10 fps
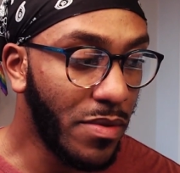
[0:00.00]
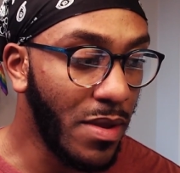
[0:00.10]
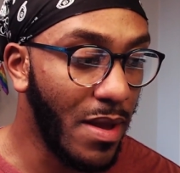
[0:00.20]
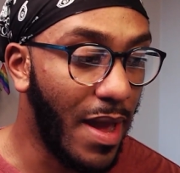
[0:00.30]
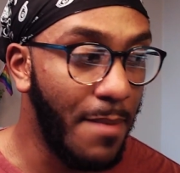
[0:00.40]

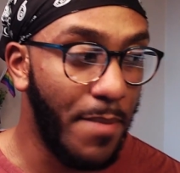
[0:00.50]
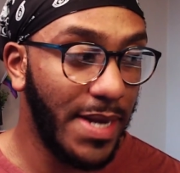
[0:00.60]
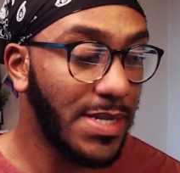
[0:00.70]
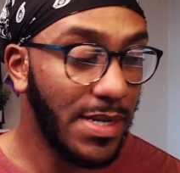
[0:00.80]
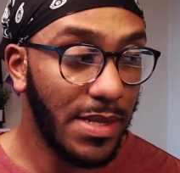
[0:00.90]
And
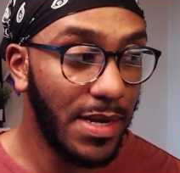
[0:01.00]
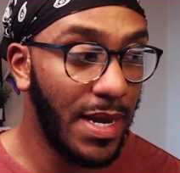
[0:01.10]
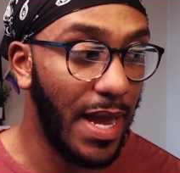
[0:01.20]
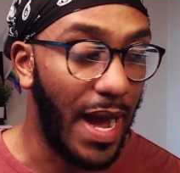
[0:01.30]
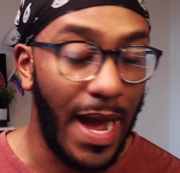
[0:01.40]

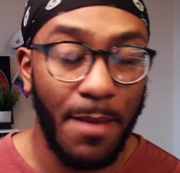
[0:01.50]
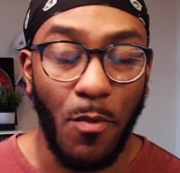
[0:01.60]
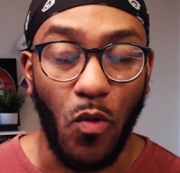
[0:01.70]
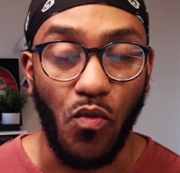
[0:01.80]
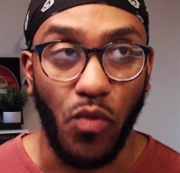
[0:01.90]
basically,
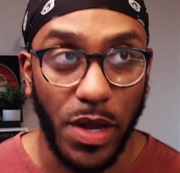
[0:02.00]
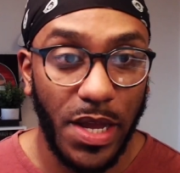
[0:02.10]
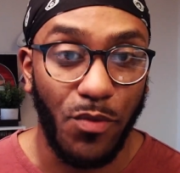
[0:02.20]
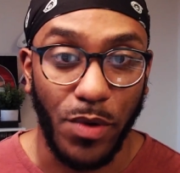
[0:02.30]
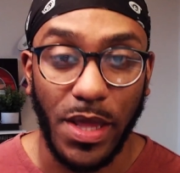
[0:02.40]
I'm
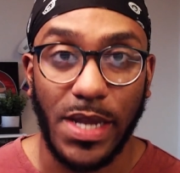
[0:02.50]
really